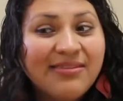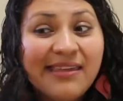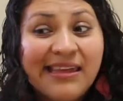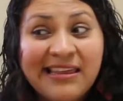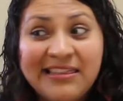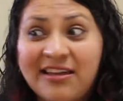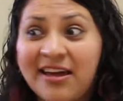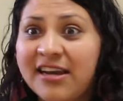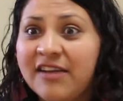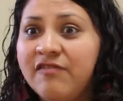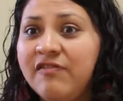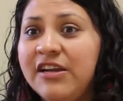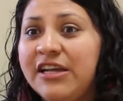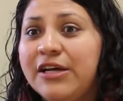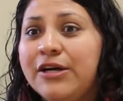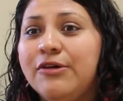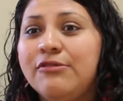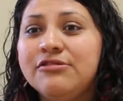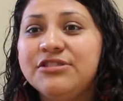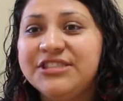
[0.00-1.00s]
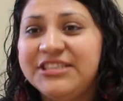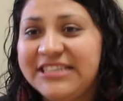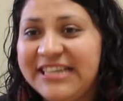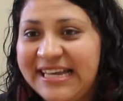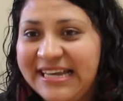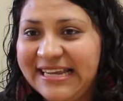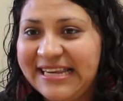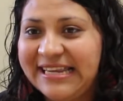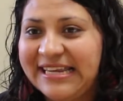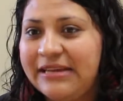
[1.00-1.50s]
a lot of
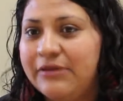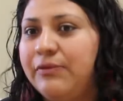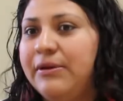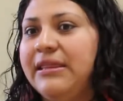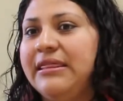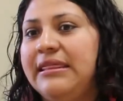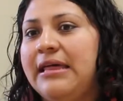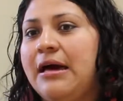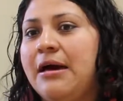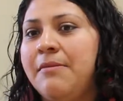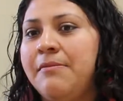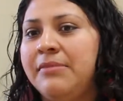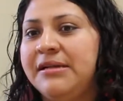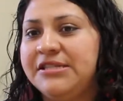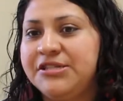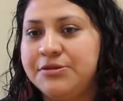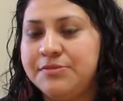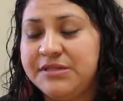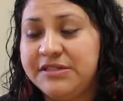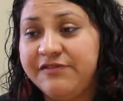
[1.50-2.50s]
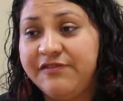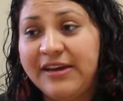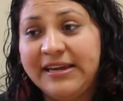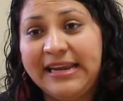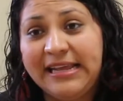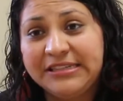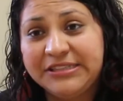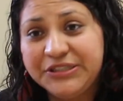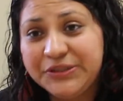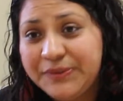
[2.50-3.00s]
negotiating with them in terms of
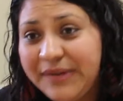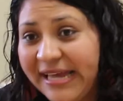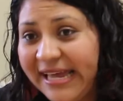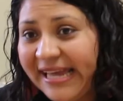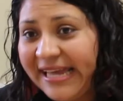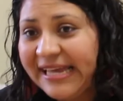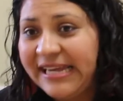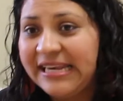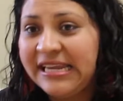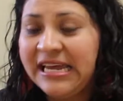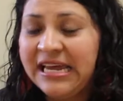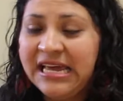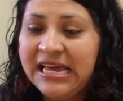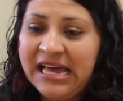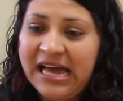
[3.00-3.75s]
financial aid,